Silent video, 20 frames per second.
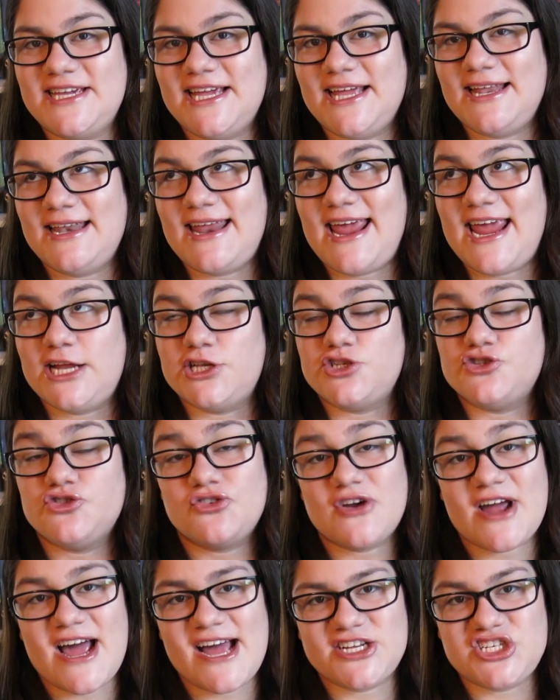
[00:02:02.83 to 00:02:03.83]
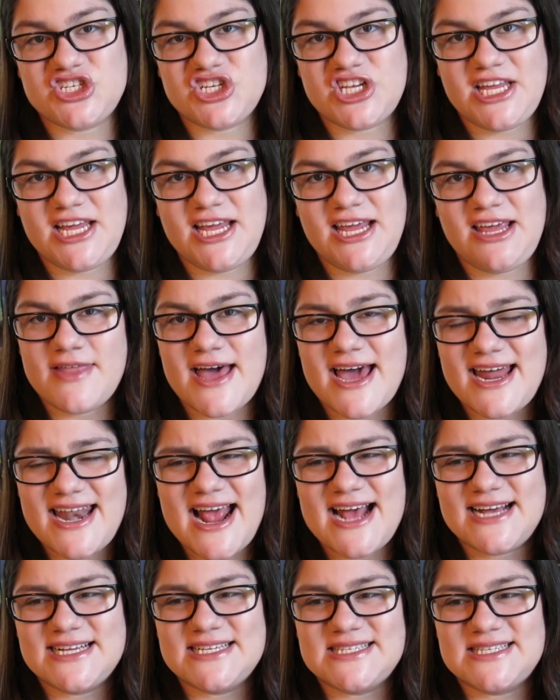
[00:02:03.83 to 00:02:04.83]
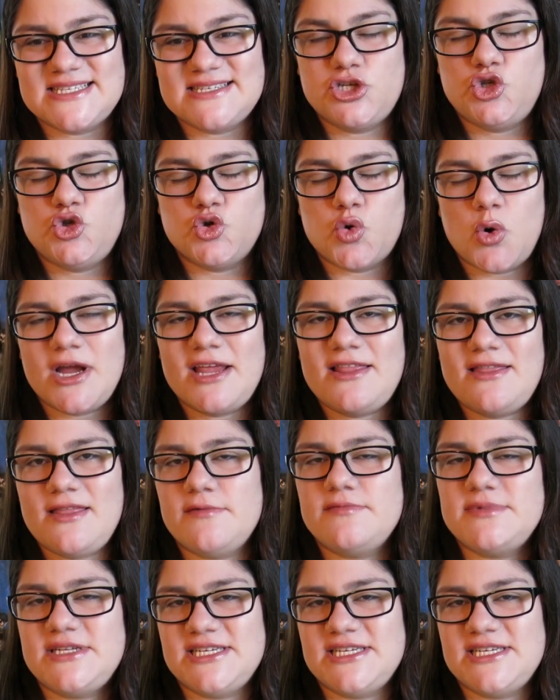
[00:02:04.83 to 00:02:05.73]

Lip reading: in a tragedy that has joined them